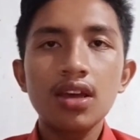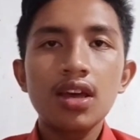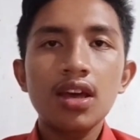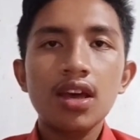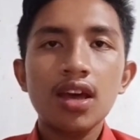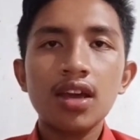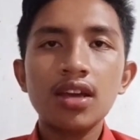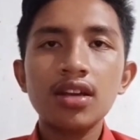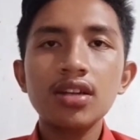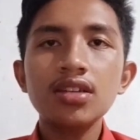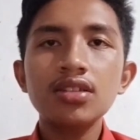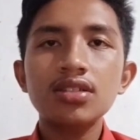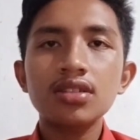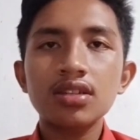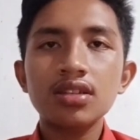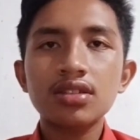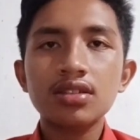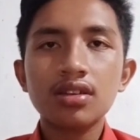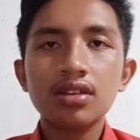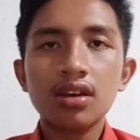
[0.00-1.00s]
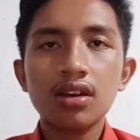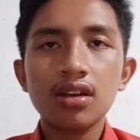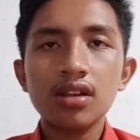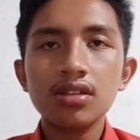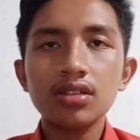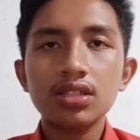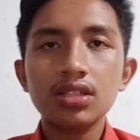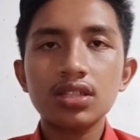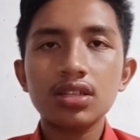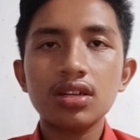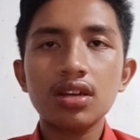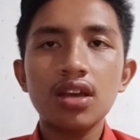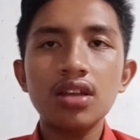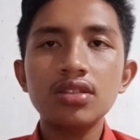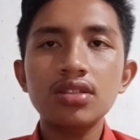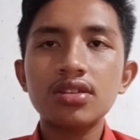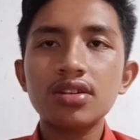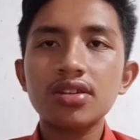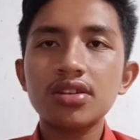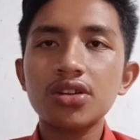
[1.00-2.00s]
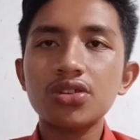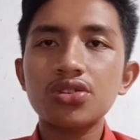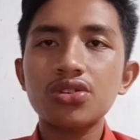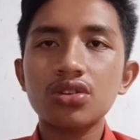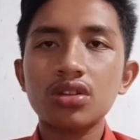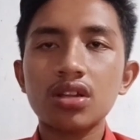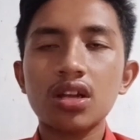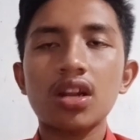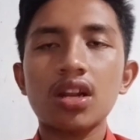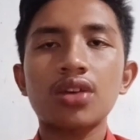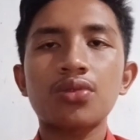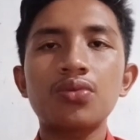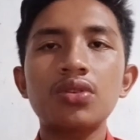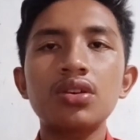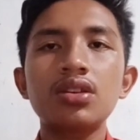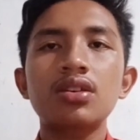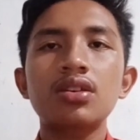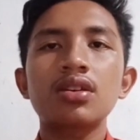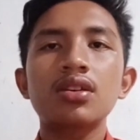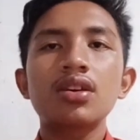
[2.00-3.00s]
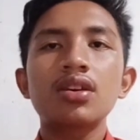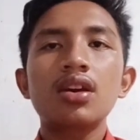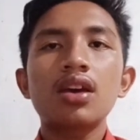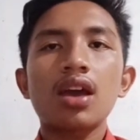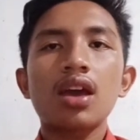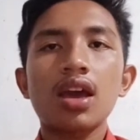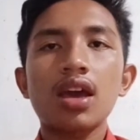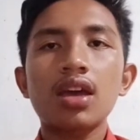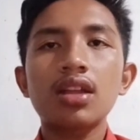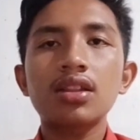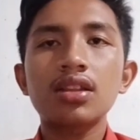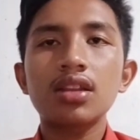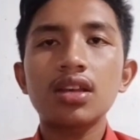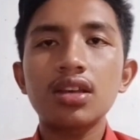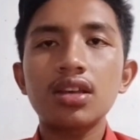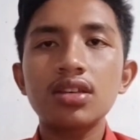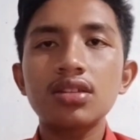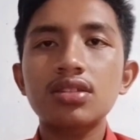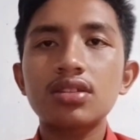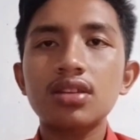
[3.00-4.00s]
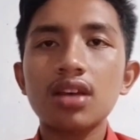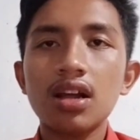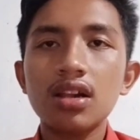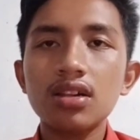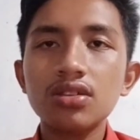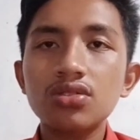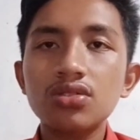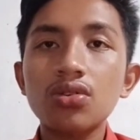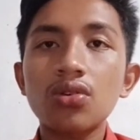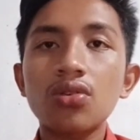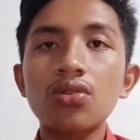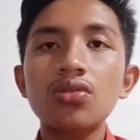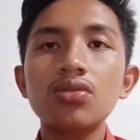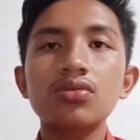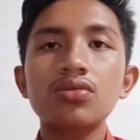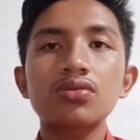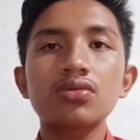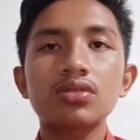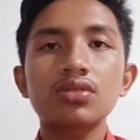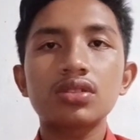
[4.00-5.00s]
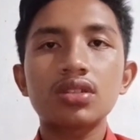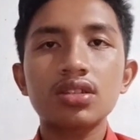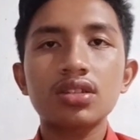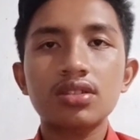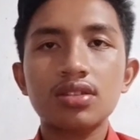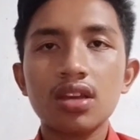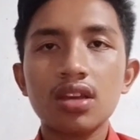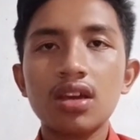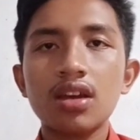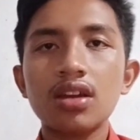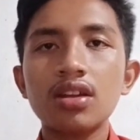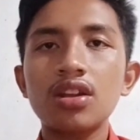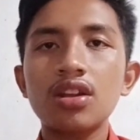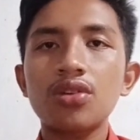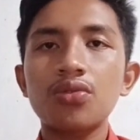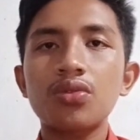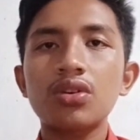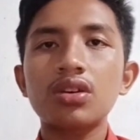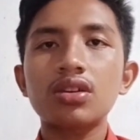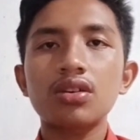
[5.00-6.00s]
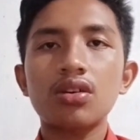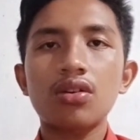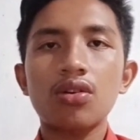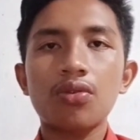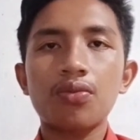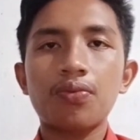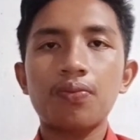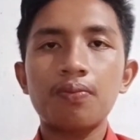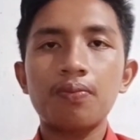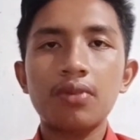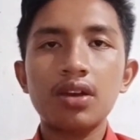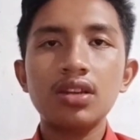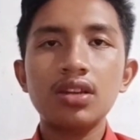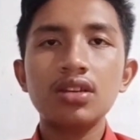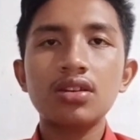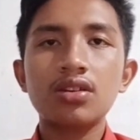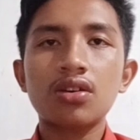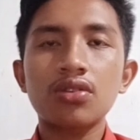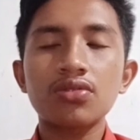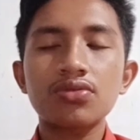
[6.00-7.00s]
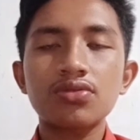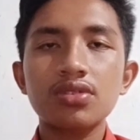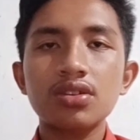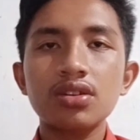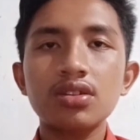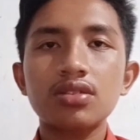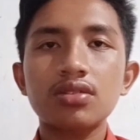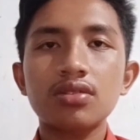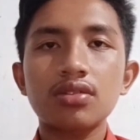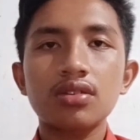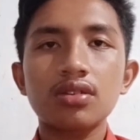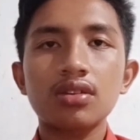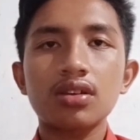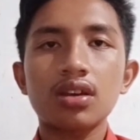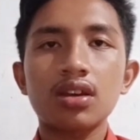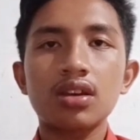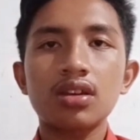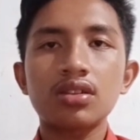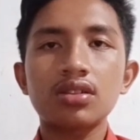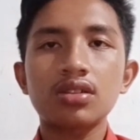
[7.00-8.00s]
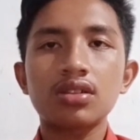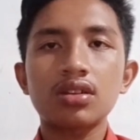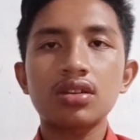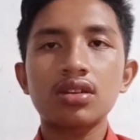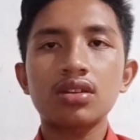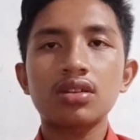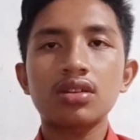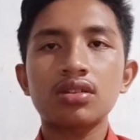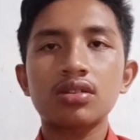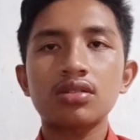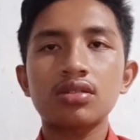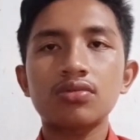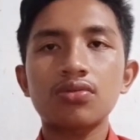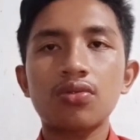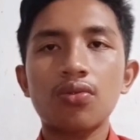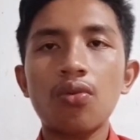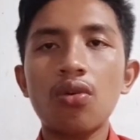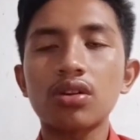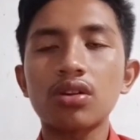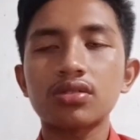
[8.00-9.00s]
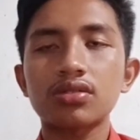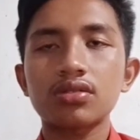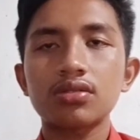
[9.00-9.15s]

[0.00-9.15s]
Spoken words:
English is called the international language and is also the second language of many countries in the world.